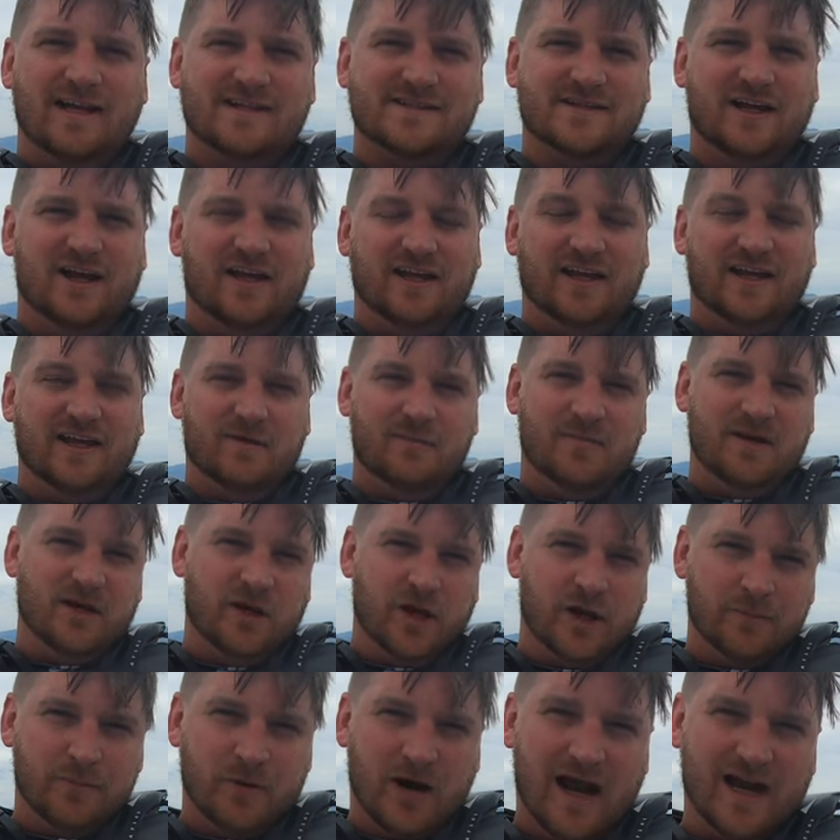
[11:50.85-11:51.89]
It's not like it'd be
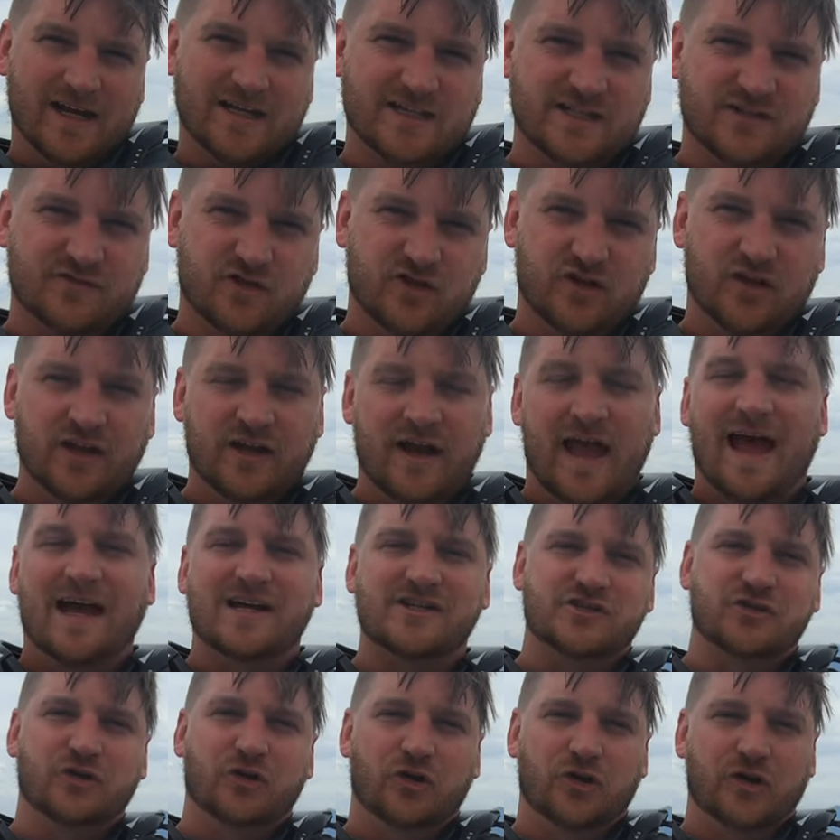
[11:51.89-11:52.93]
good practice for the
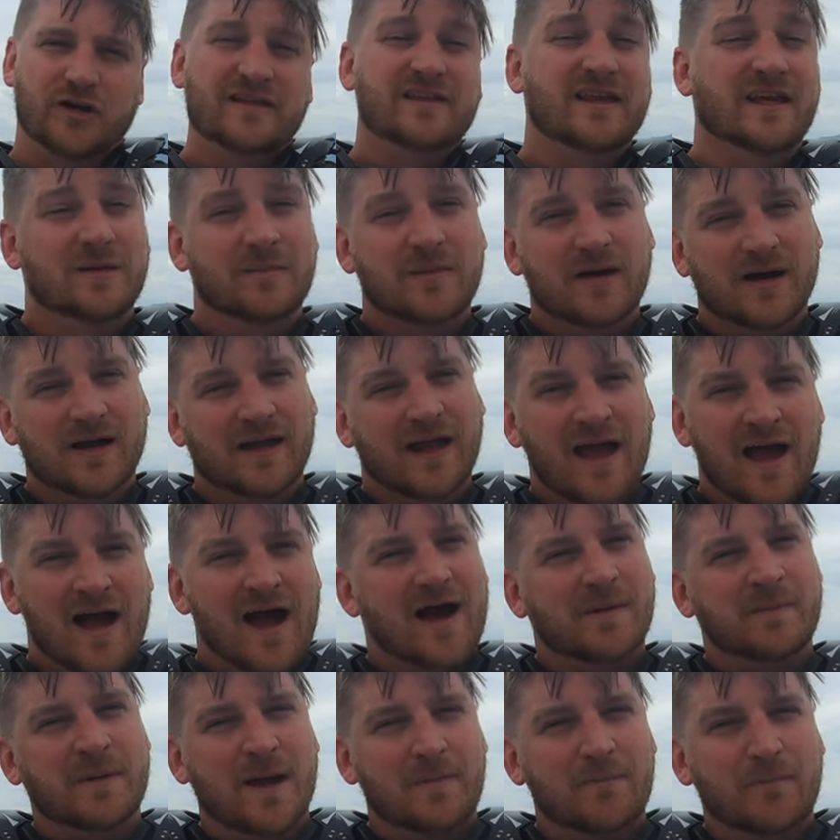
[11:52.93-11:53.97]
national or anything, but
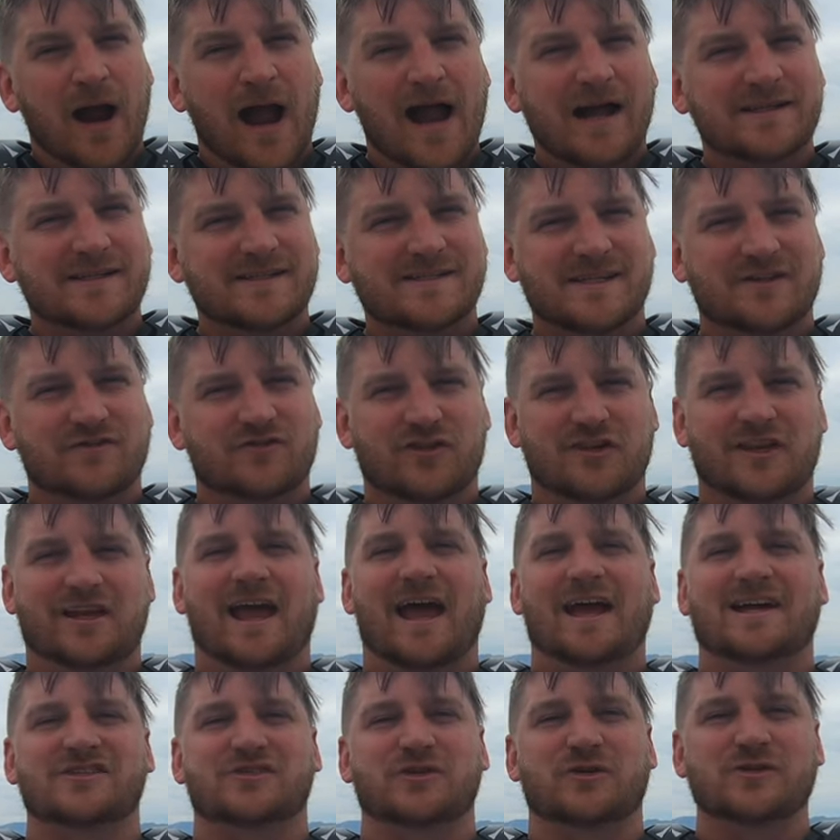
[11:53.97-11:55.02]
I'm not practicing for the
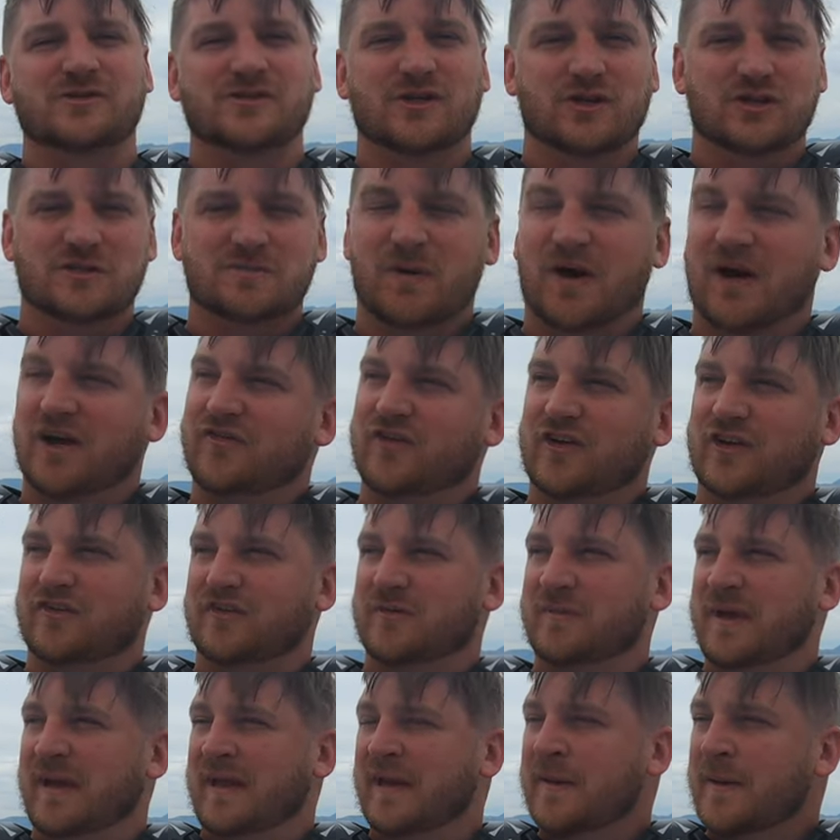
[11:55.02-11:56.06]
national, so it's perfect
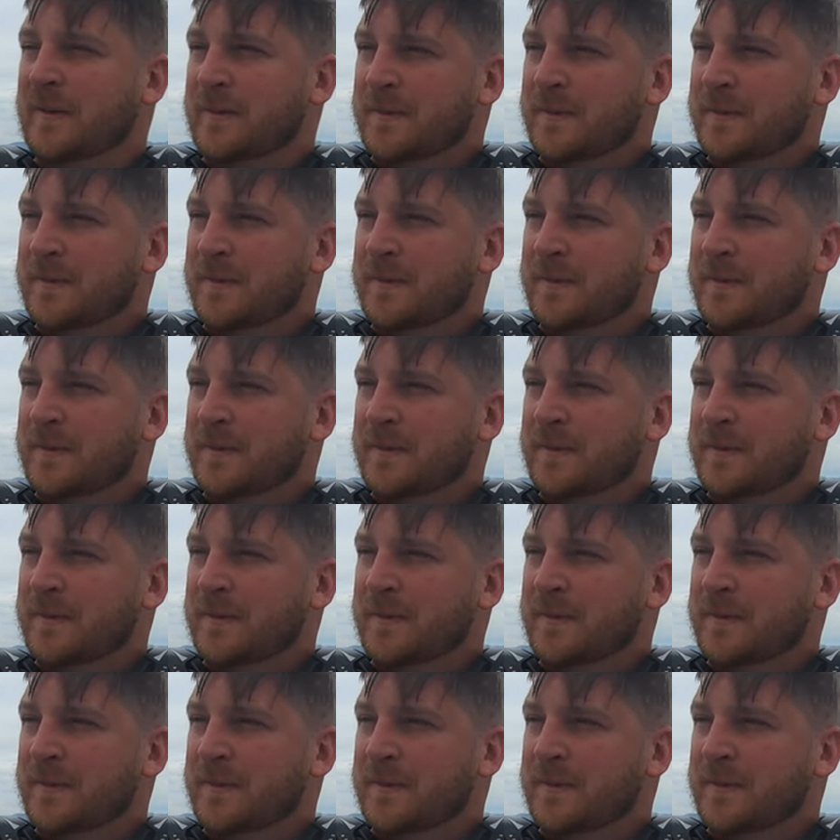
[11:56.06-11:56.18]
for me.